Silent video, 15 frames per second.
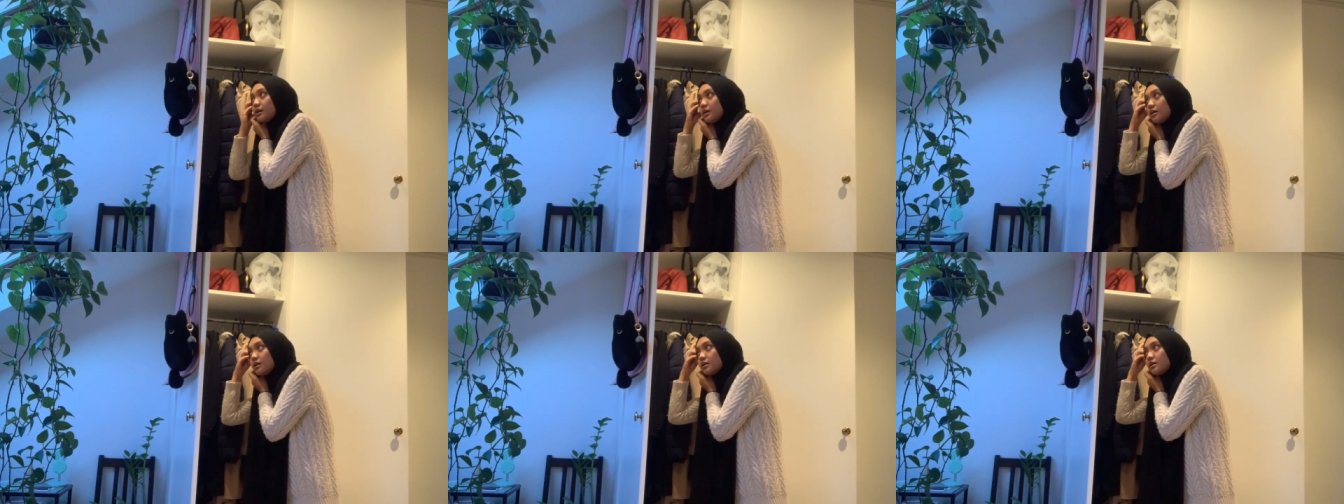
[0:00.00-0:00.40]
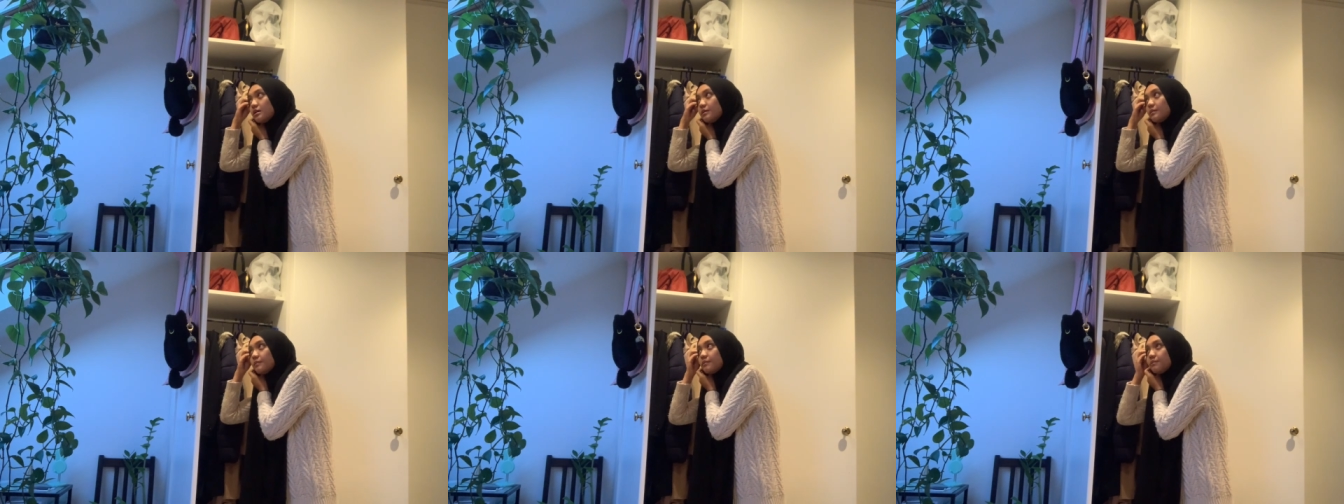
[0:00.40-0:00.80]

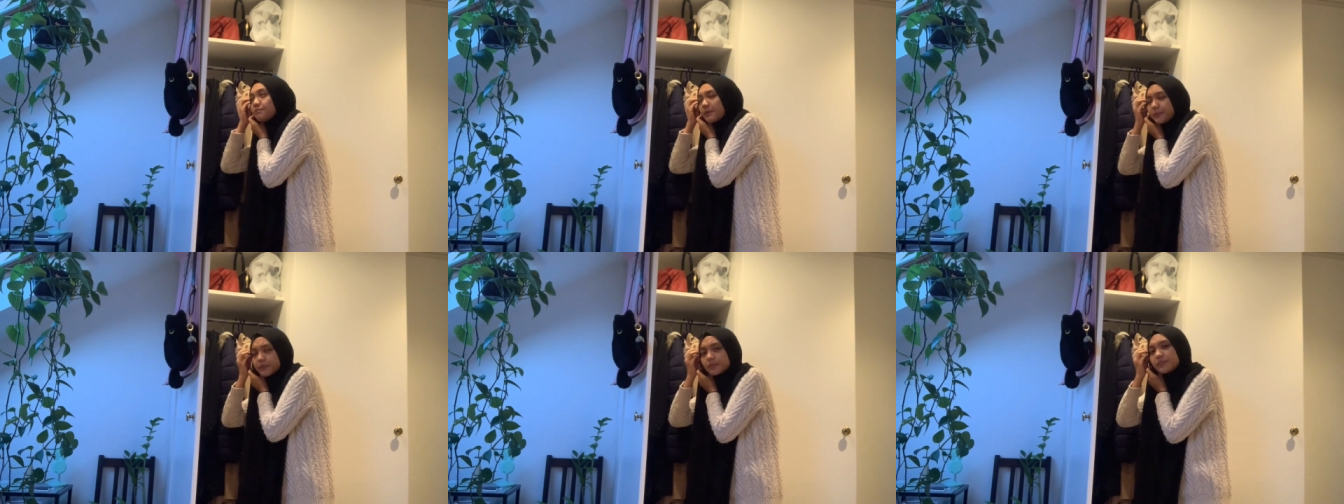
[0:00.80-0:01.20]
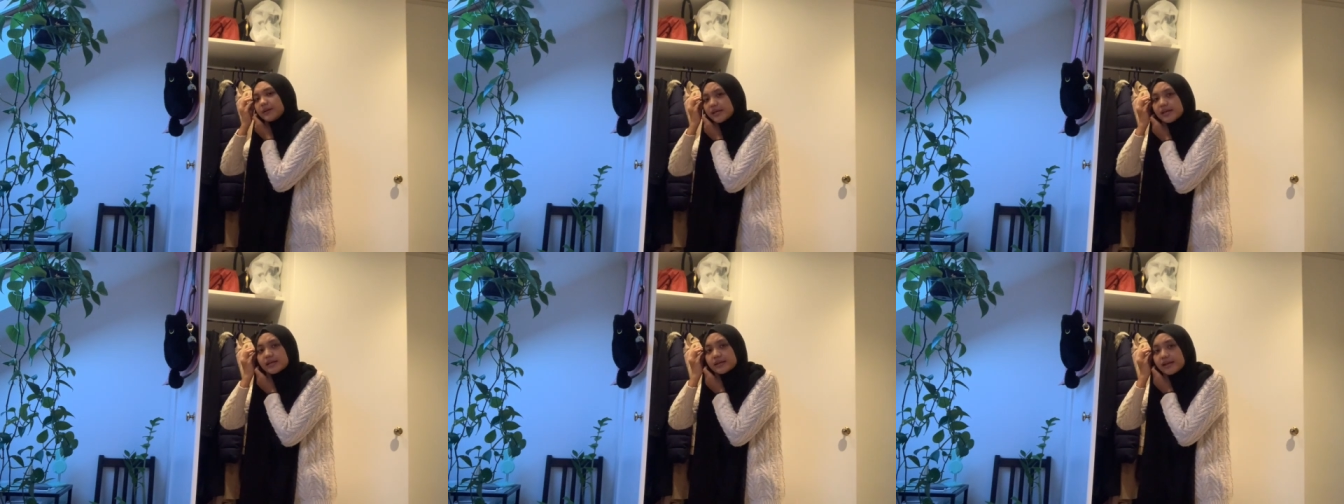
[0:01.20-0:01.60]
um, people
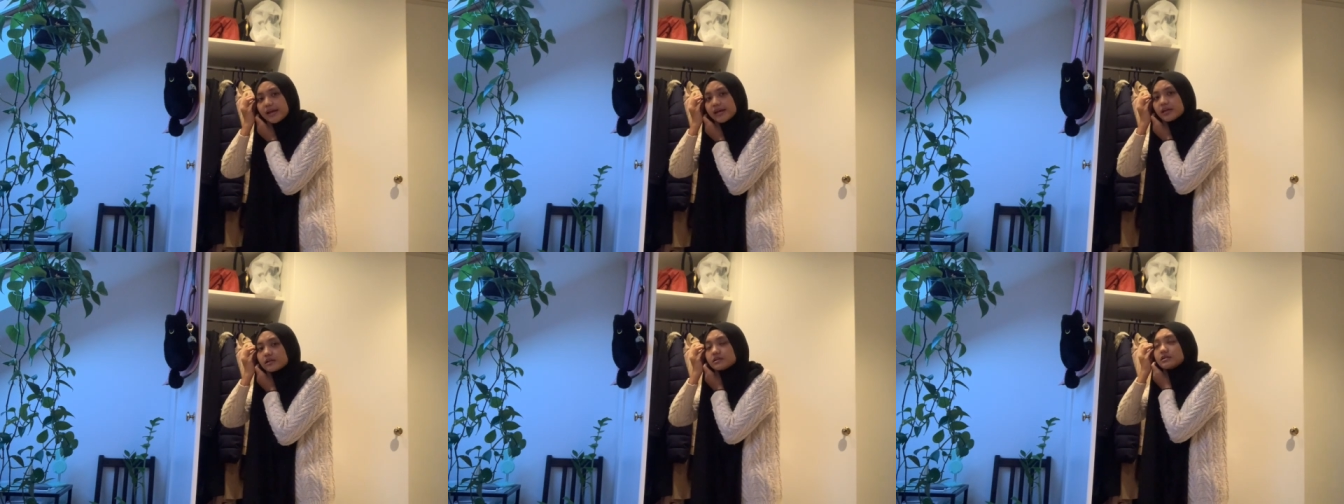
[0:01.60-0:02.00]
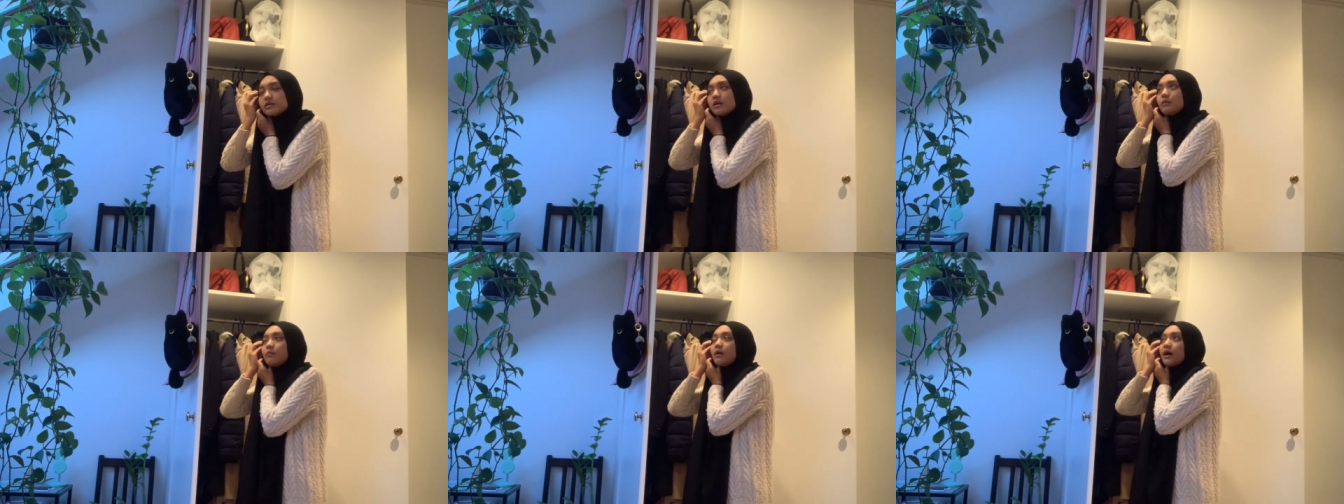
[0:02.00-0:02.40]
being late.
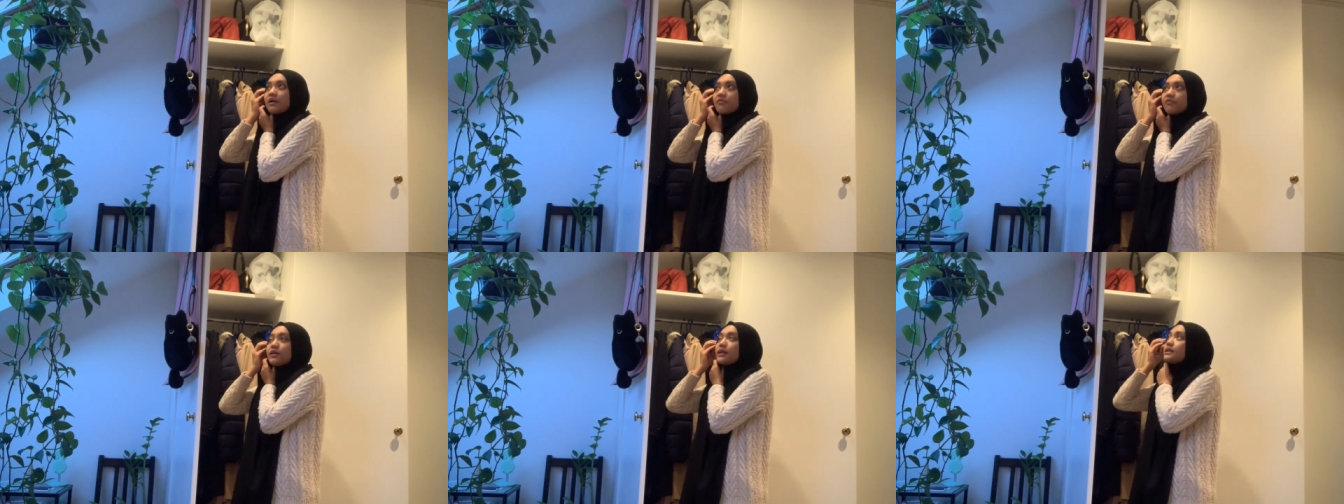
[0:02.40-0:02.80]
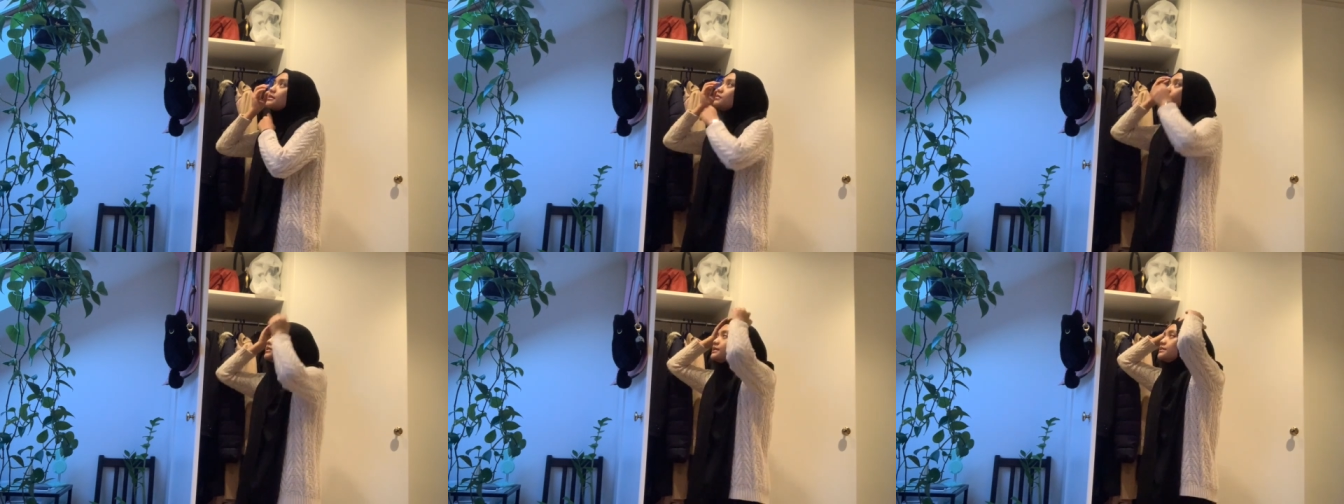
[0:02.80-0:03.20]
But I feel like the
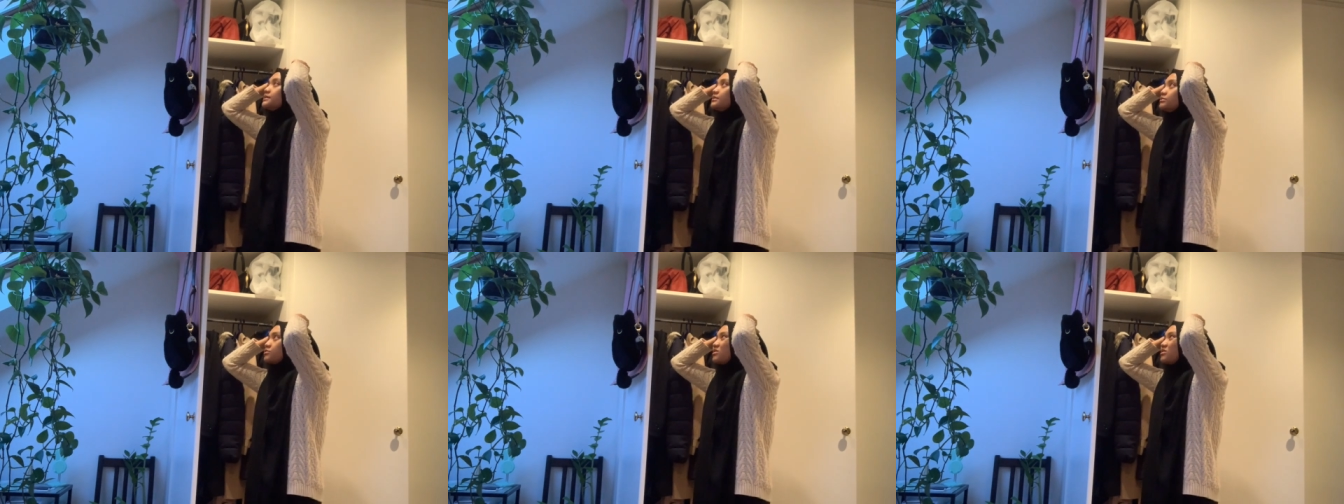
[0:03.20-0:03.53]
reason